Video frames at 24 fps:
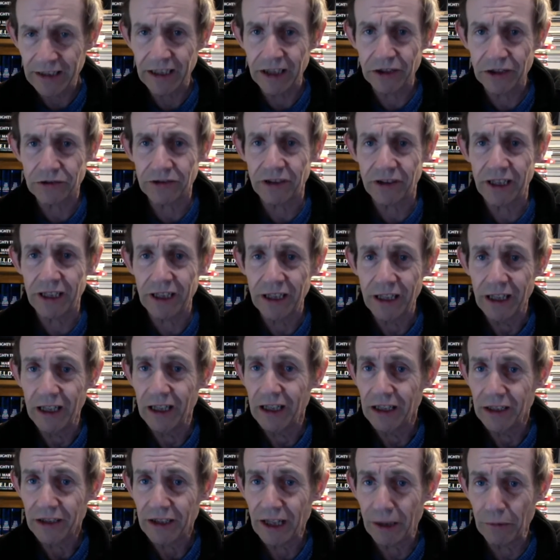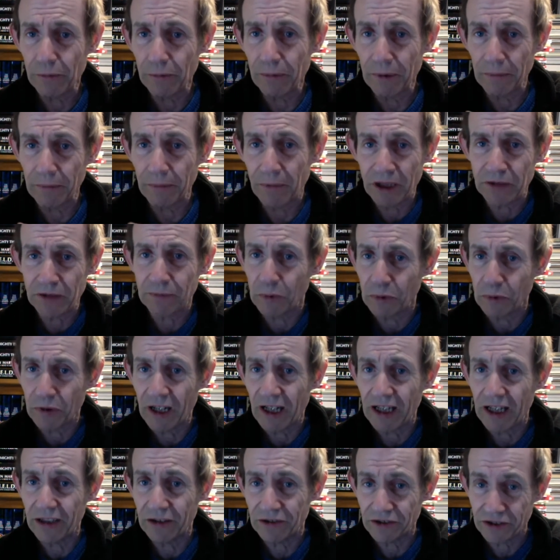literally there would be much more
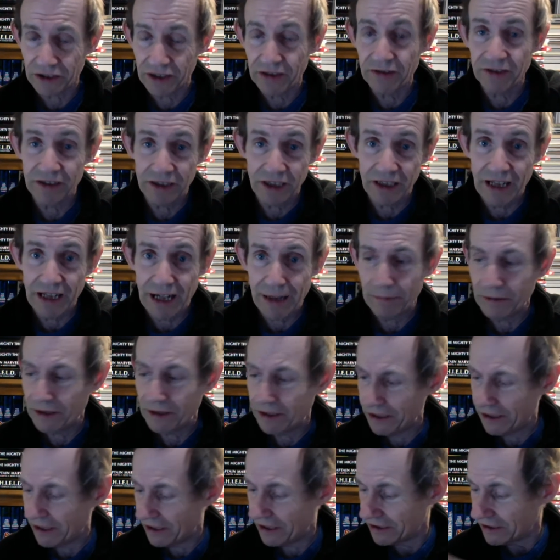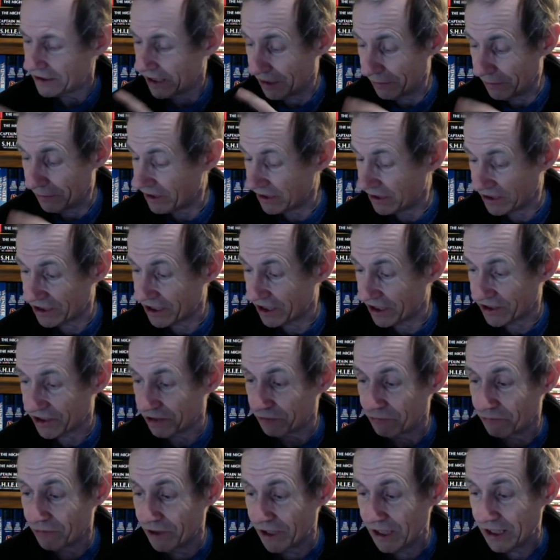chaos than did happen in this. But it's just a
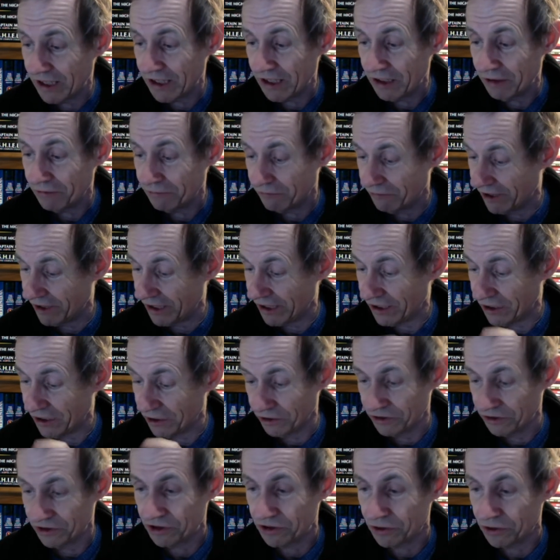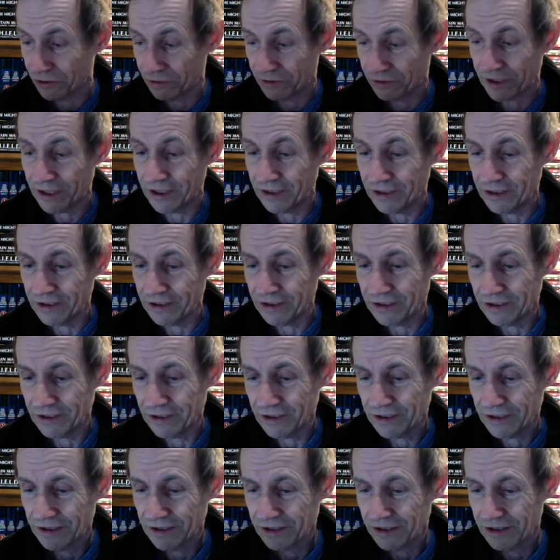really, really good story.
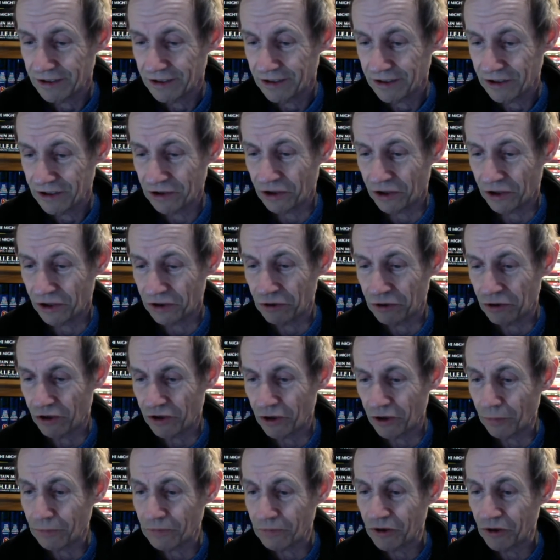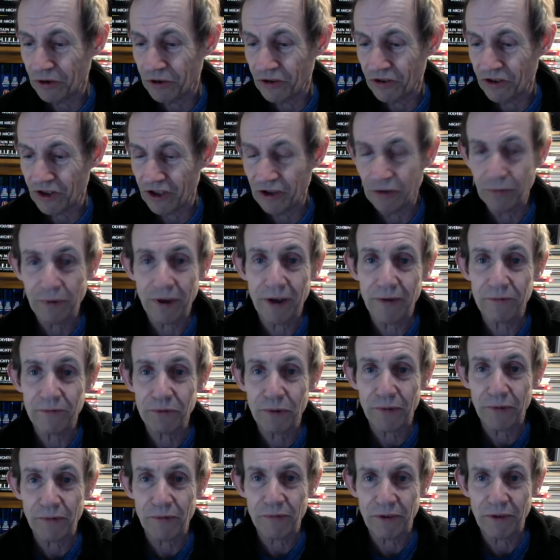You got you got an opportunity to have to
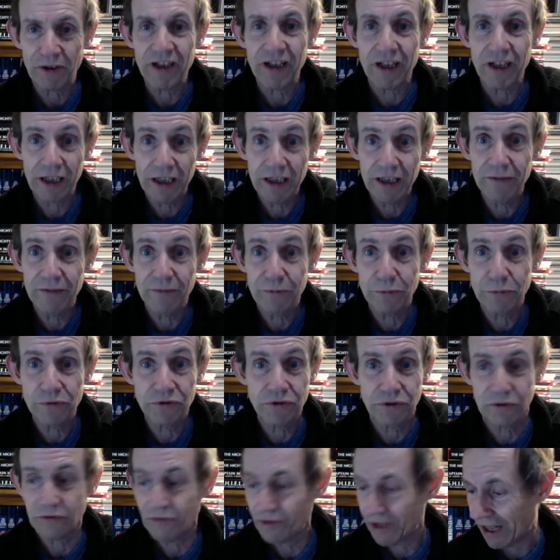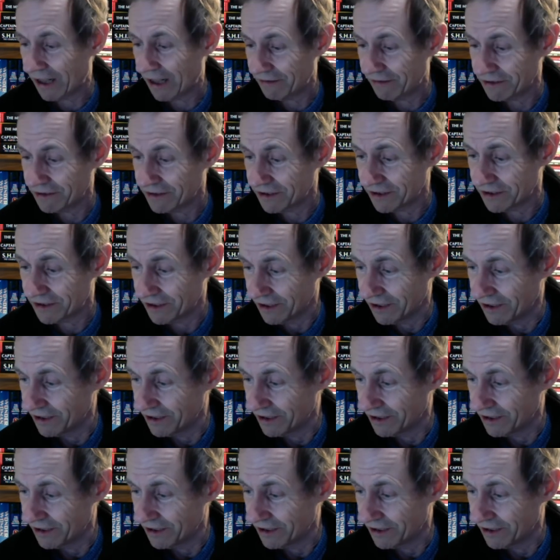have a very evil sort of characters,